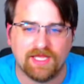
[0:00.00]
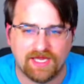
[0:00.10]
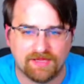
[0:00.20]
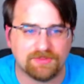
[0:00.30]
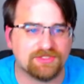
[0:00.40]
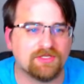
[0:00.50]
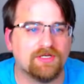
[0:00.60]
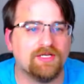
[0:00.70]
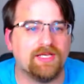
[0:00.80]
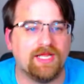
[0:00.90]

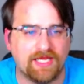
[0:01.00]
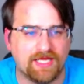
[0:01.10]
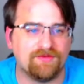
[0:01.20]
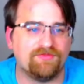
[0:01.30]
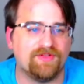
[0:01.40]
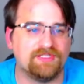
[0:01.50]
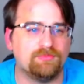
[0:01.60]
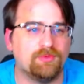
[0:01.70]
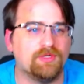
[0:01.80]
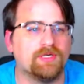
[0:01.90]
Amazon, and
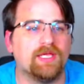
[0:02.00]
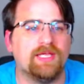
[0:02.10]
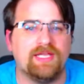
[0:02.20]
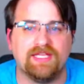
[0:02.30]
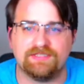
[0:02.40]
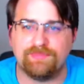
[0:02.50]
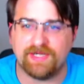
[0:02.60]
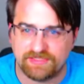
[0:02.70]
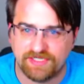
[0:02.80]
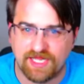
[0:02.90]
Facebook
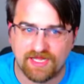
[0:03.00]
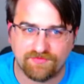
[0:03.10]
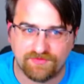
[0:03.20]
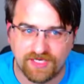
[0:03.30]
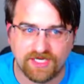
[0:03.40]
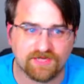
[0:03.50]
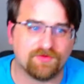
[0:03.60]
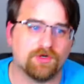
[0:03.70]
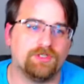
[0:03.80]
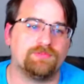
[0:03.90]
expected to have
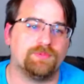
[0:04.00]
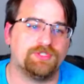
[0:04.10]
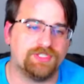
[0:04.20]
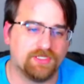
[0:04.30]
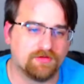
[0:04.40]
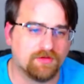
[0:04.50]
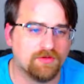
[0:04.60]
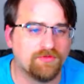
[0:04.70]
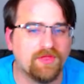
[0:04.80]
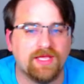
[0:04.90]
negative earnings per share
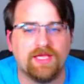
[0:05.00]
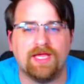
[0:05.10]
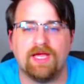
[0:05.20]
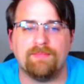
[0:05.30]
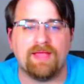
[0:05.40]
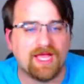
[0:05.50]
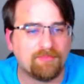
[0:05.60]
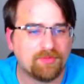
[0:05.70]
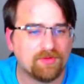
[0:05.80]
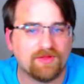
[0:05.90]
growth.
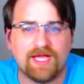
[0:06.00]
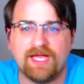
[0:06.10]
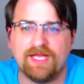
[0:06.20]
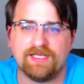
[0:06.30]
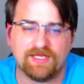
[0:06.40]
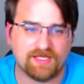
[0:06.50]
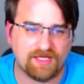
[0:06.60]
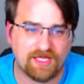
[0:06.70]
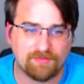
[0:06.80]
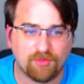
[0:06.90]
Apple at
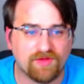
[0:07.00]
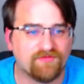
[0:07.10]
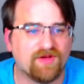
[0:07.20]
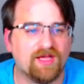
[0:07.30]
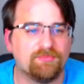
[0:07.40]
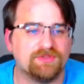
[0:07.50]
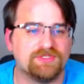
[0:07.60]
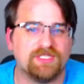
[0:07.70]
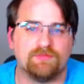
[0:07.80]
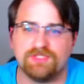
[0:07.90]

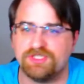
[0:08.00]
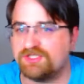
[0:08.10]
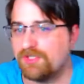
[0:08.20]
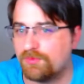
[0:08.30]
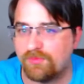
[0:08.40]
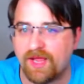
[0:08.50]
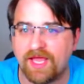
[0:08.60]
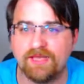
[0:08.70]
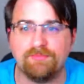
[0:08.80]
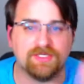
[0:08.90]
8.5%, which is still
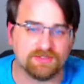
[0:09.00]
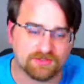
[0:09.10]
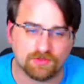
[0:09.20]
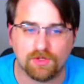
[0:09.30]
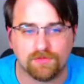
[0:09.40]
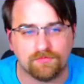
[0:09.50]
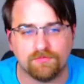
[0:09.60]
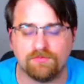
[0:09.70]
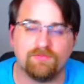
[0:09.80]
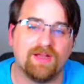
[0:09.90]
red because it's low.
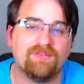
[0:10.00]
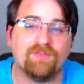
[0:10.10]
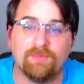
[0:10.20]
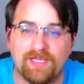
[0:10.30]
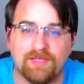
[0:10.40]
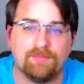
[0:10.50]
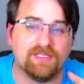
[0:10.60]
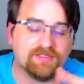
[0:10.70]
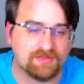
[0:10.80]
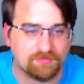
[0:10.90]
Red for me
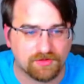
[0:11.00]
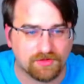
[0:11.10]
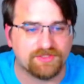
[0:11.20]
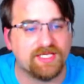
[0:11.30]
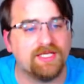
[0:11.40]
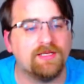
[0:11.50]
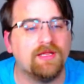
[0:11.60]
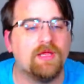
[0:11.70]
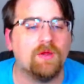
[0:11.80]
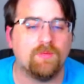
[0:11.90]
because it's below 10.
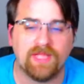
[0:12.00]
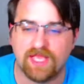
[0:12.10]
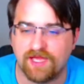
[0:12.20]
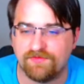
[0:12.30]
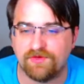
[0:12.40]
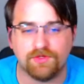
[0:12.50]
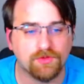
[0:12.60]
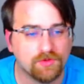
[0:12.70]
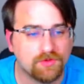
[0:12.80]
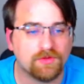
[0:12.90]
We have
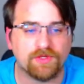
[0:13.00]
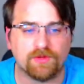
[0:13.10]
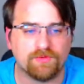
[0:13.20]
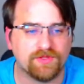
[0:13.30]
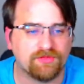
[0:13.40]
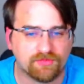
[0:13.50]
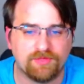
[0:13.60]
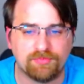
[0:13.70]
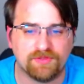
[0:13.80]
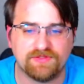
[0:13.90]
Google at only
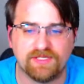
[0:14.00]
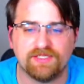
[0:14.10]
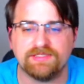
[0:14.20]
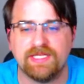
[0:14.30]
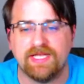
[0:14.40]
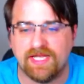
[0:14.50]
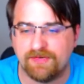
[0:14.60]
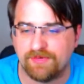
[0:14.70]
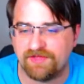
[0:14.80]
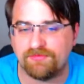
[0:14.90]
3%,
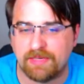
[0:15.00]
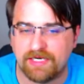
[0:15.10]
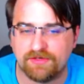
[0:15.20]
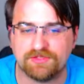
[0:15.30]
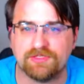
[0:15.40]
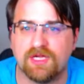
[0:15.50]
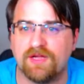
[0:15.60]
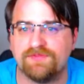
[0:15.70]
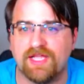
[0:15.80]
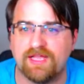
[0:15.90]
and we have
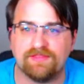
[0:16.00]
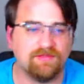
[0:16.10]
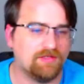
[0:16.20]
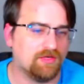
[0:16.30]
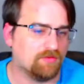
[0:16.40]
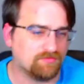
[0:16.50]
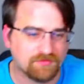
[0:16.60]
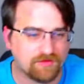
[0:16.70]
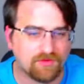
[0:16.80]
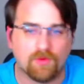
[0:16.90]
Microsoft at
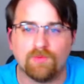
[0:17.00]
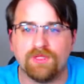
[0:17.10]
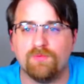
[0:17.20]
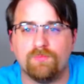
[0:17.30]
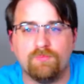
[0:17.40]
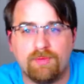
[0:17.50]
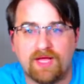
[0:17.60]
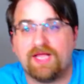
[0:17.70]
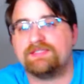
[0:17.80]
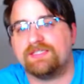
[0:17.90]
the only
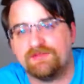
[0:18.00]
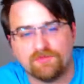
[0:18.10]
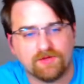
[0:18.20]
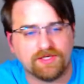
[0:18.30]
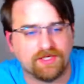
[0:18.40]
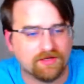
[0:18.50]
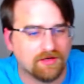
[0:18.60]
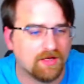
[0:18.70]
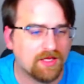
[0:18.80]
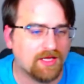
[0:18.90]
positive one
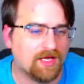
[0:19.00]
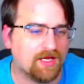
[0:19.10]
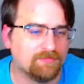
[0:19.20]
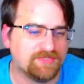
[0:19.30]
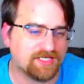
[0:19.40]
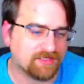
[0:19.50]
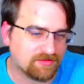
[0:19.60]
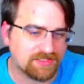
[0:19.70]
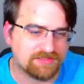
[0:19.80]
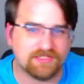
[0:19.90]
here.
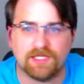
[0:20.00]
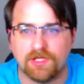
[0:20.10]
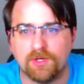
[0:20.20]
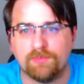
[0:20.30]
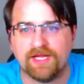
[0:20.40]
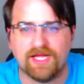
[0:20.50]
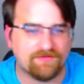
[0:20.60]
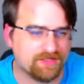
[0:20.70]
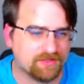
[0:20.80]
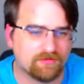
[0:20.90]
Technically it's yellow, but I
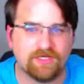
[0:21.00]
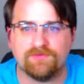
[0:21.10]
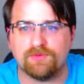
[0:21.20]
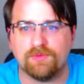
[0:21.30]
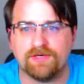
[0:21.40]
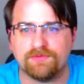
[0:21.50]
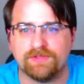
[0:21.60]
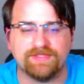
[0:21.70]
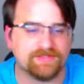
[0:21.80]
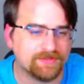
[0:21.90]
have it in green for whatever
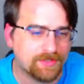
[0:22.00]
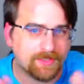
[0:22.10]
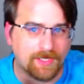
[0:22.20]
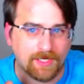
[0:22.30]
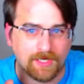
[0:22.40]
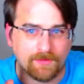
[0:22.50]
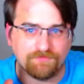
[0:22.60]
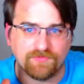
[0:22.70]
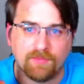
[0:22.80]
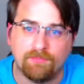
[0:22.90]
reason.
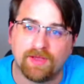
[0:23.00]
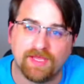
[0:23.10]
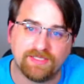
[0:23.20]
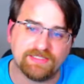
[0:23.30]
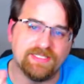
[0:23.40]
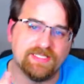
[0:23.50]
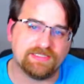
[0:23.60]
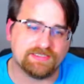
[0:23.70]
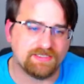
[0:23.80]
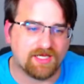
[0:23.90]
But
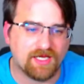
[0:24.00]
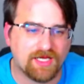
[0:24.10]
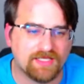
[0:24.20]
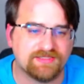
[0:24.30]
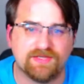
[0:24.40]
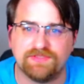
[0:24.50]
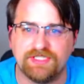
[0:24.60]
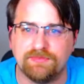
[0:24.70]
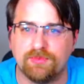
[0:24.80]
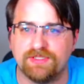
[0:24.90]
it's at
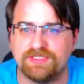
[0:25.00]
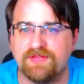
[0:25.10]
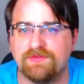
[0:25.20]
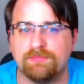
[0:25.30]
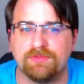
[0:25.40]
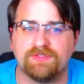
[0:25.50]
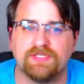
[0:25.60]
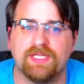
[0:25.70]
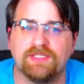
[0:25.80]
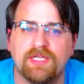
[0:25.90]

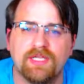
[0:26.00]
17.7%.